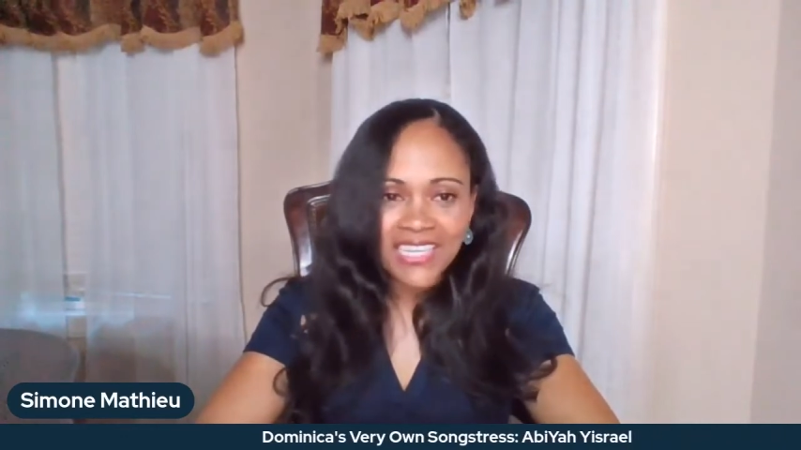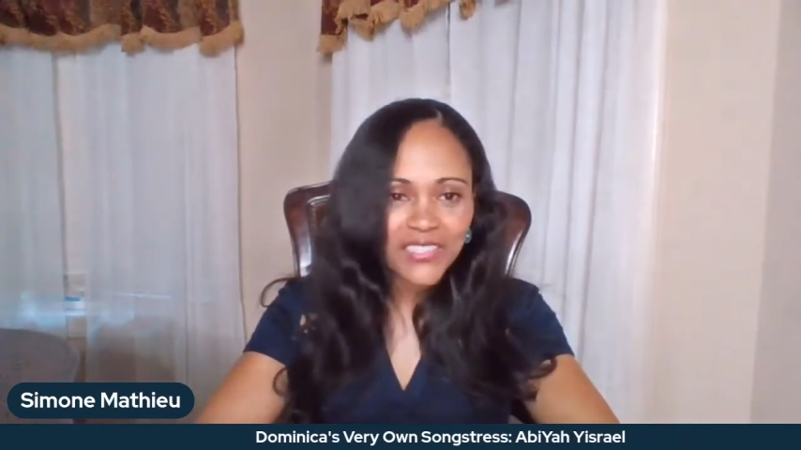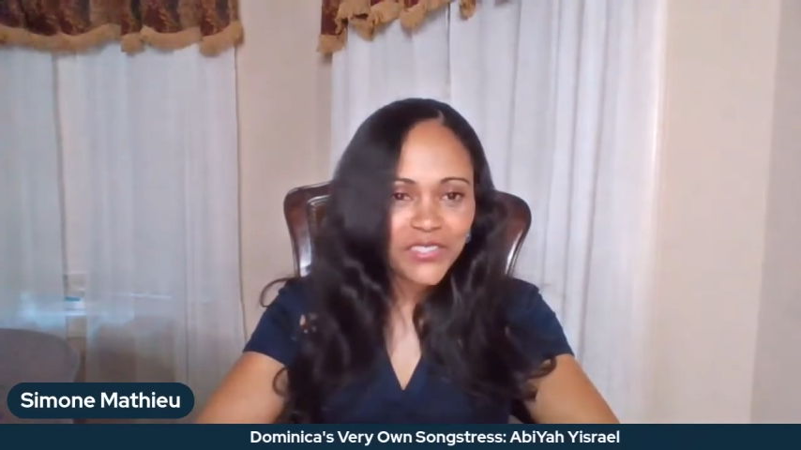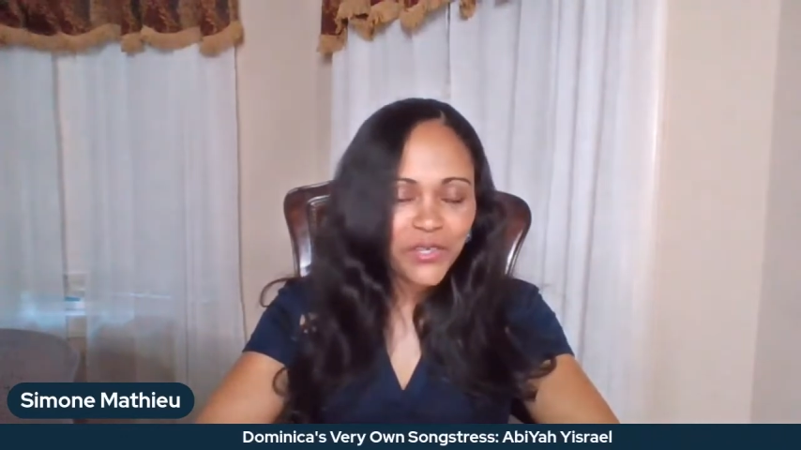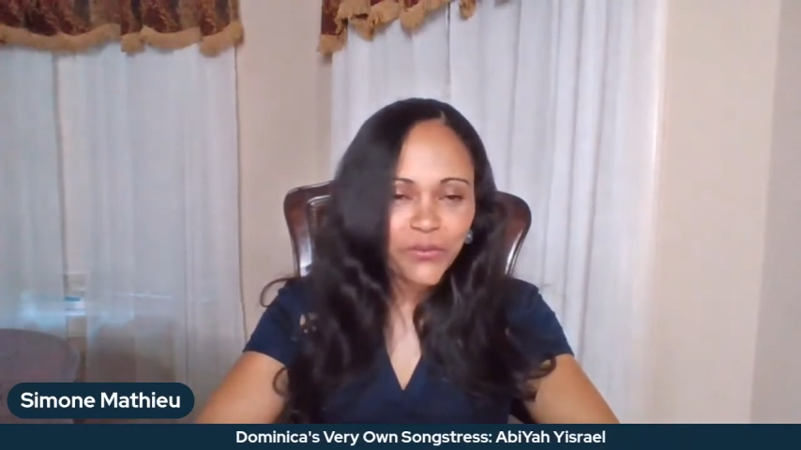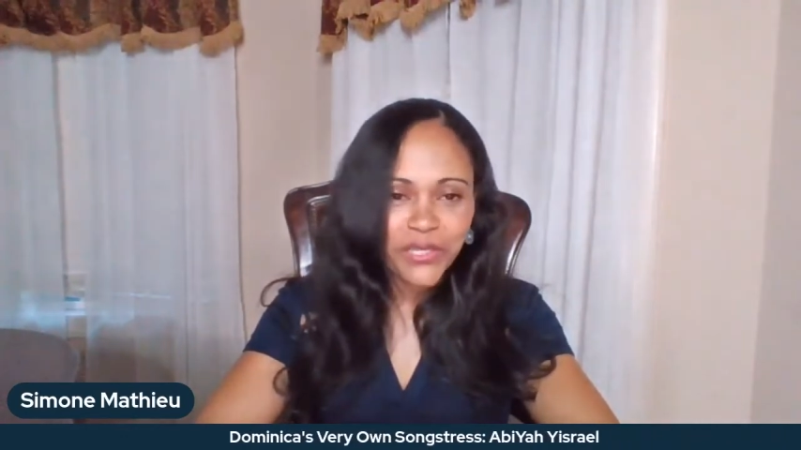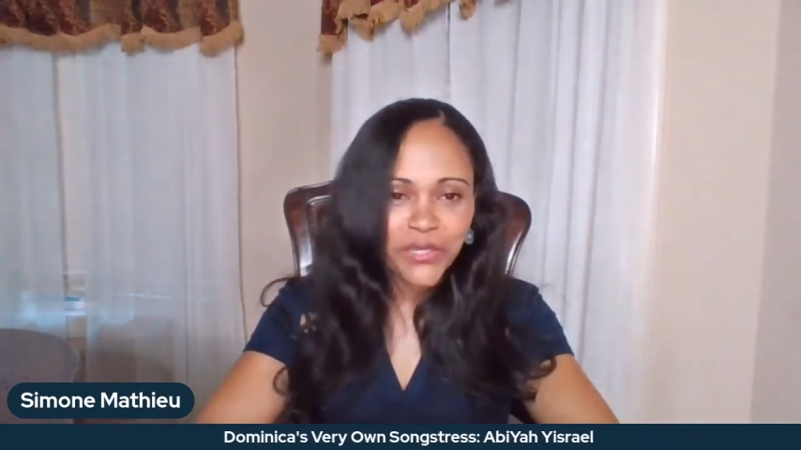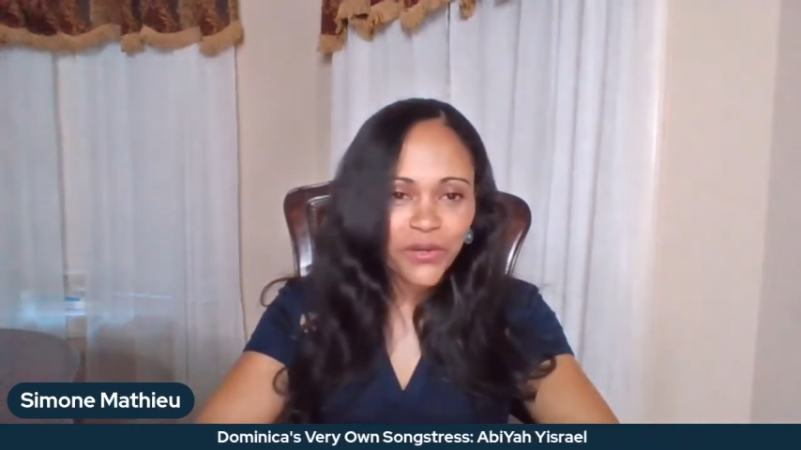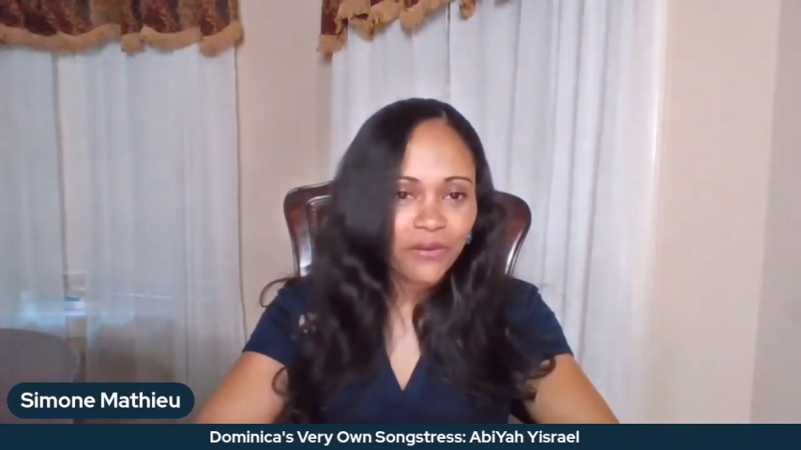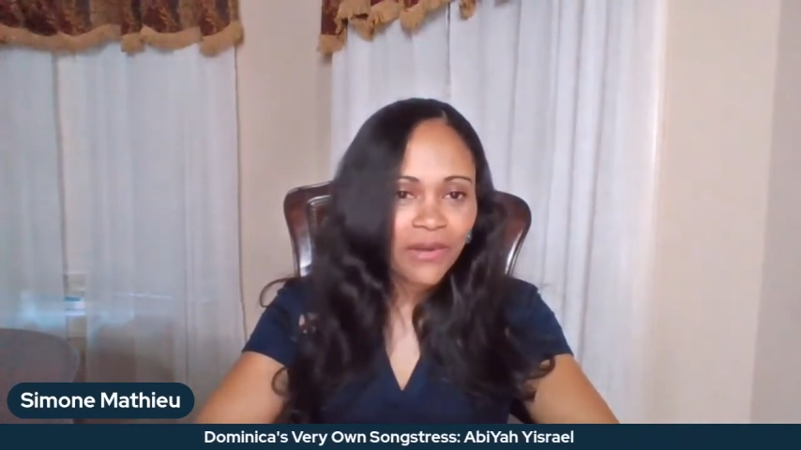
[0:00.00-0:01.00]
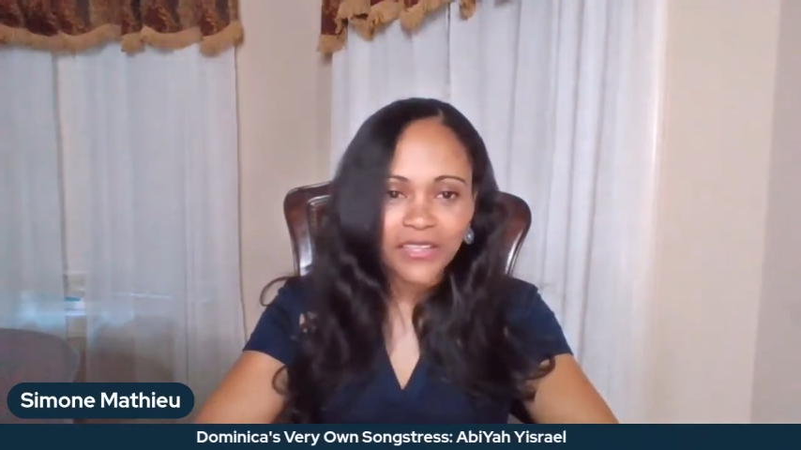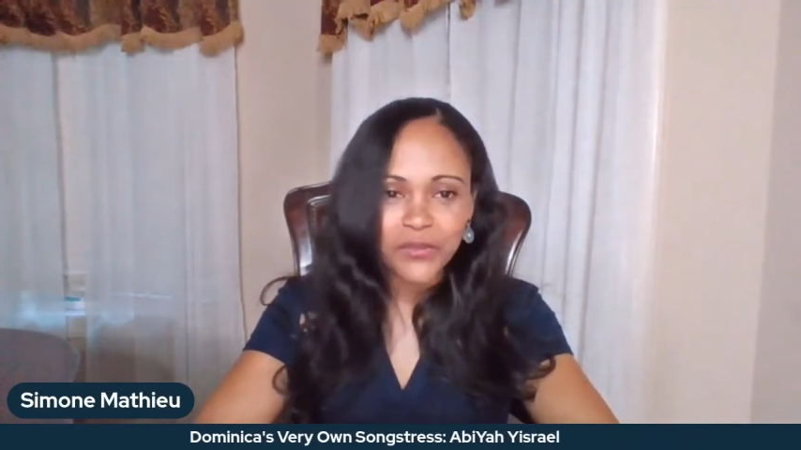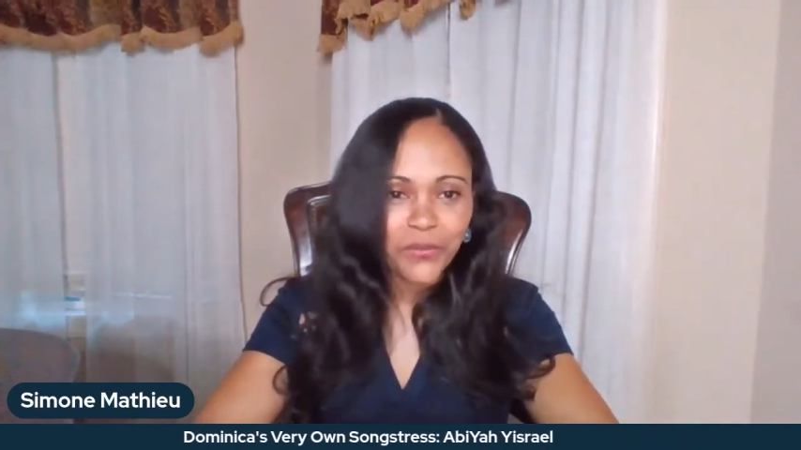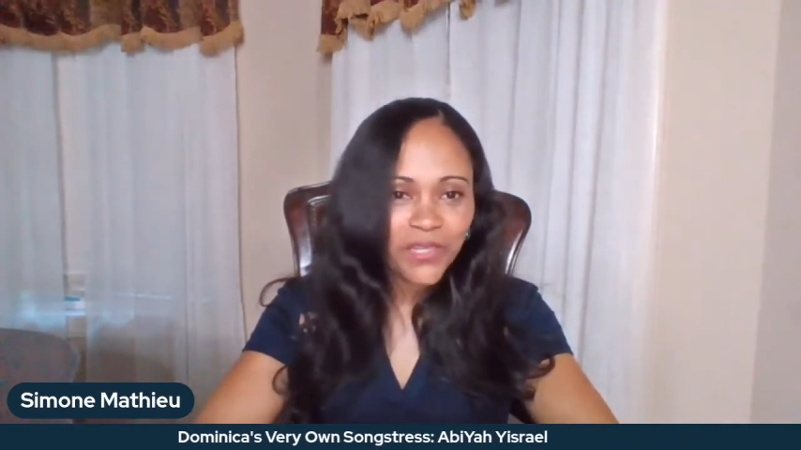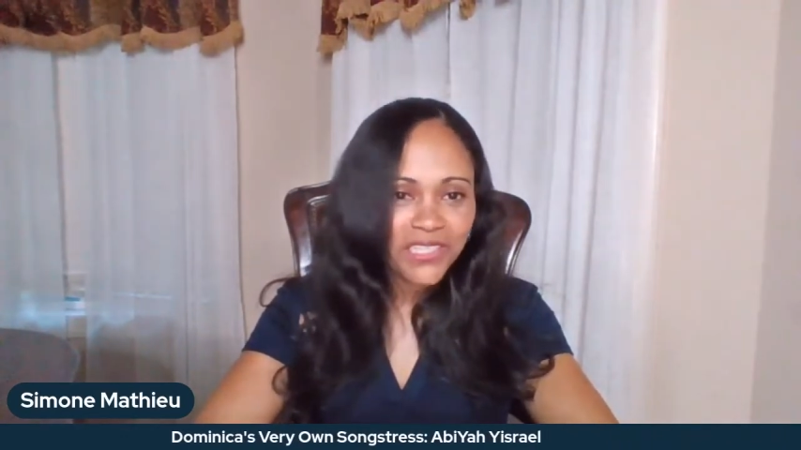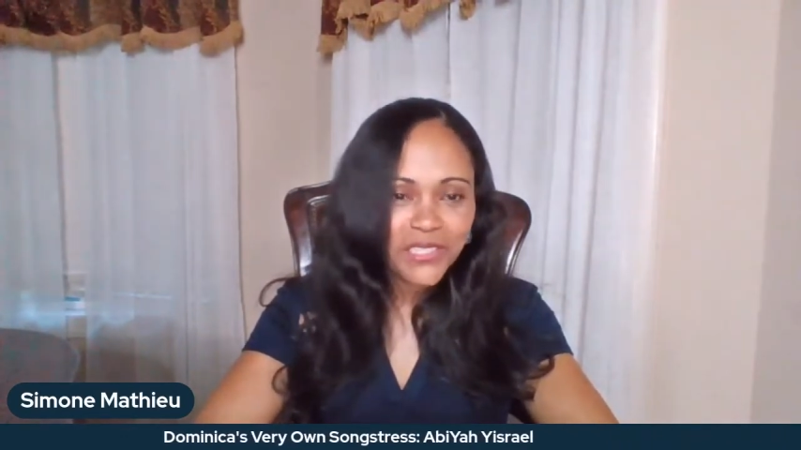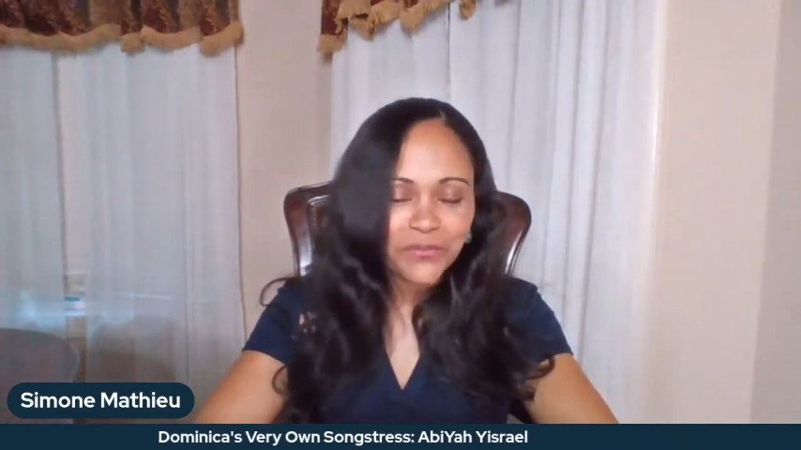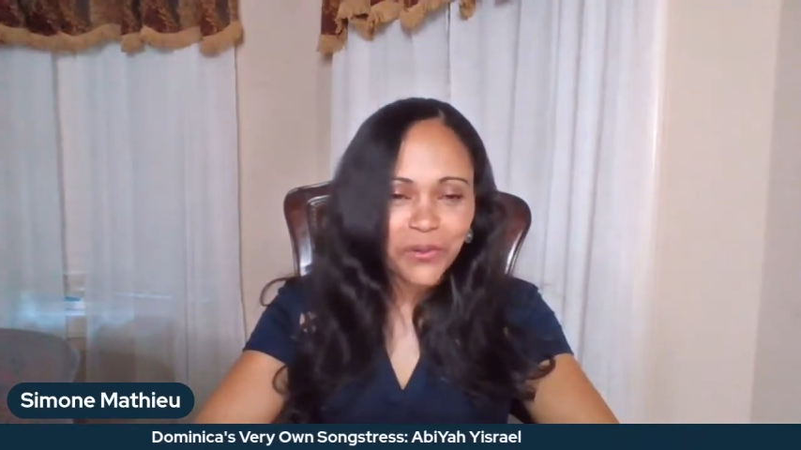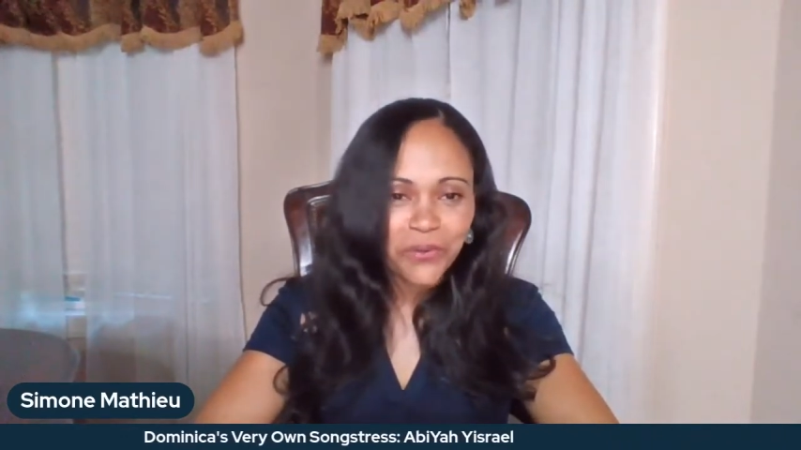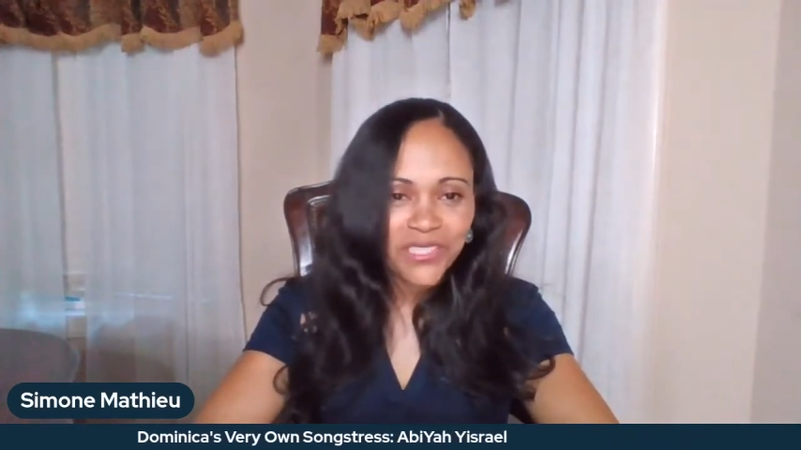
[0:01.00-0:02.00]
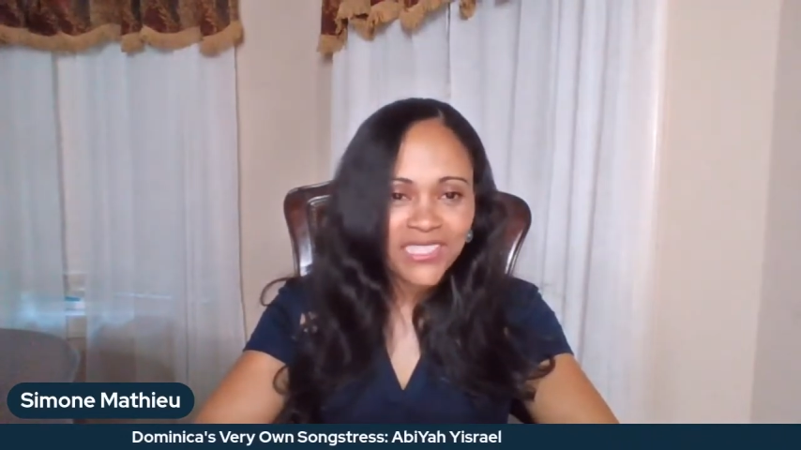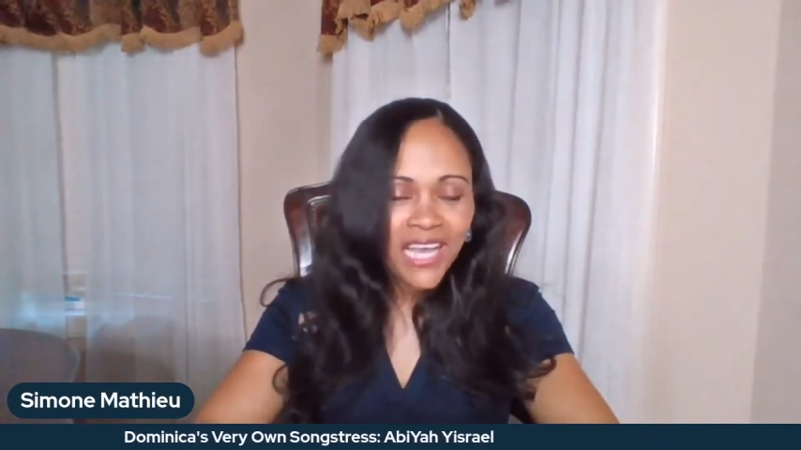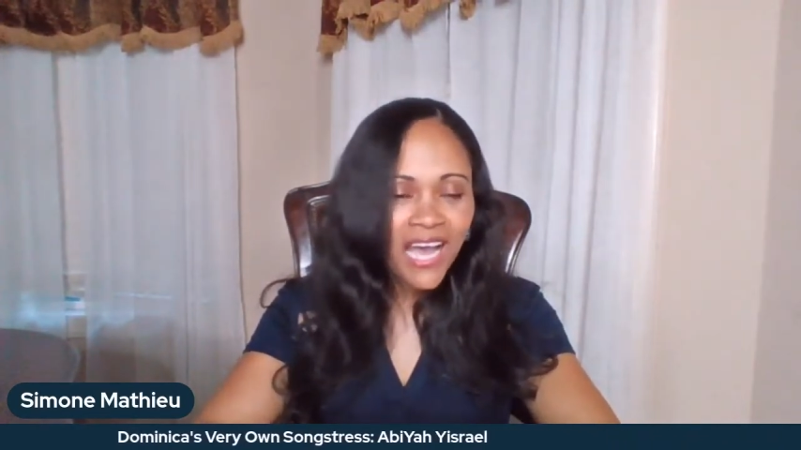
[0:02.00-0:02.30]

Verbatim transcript: As you know, we go around the world to promote